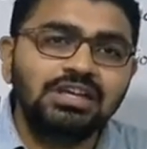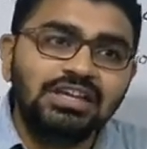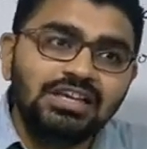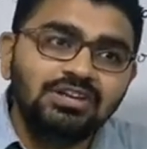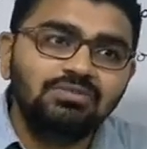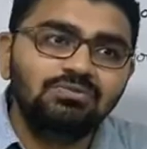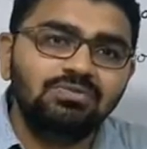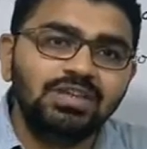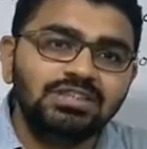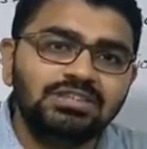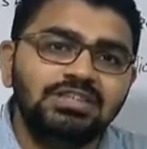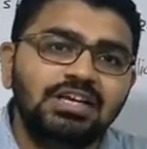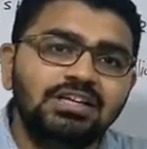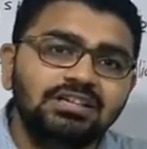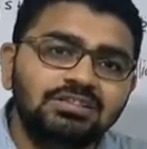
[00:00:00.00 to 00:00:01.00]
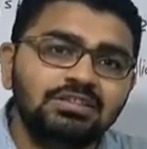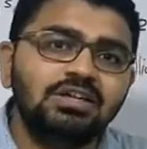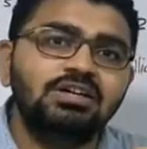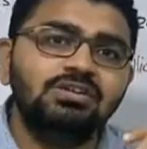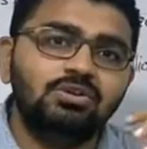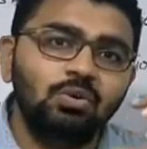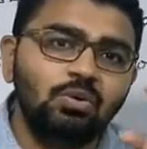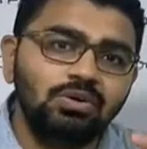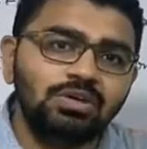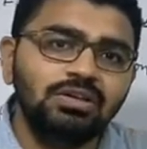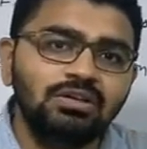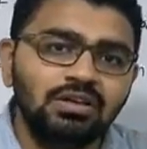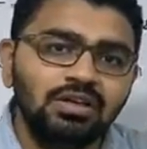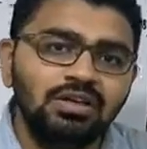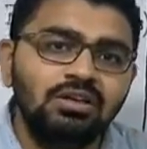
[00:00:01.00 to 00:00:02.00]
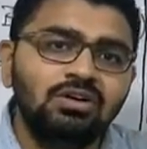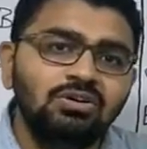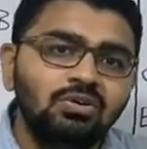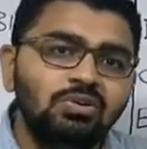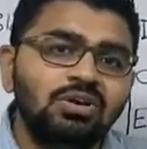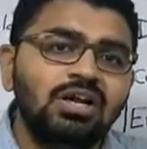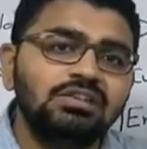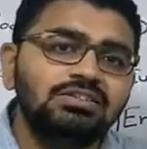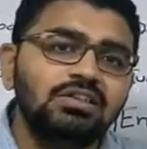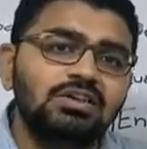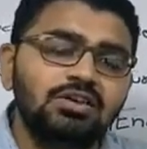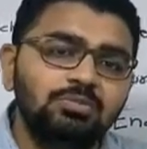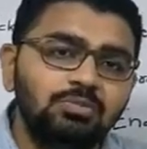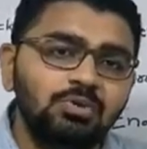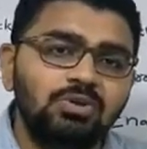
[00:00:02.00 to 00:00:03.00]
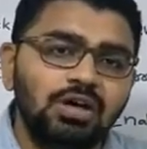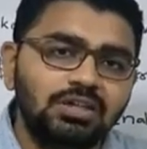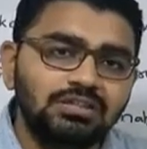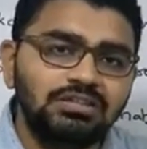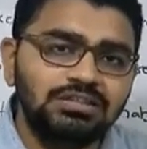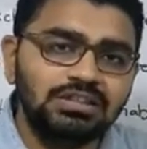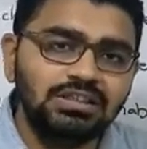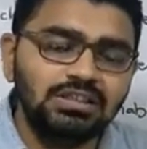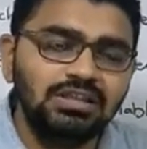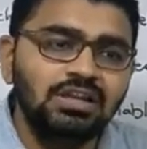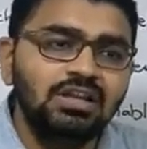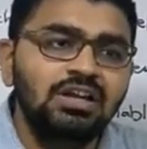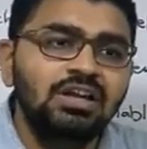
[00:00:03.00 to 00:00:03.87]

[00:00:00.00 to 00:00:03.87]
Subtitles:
in which there is a token known as the cryptocurrency.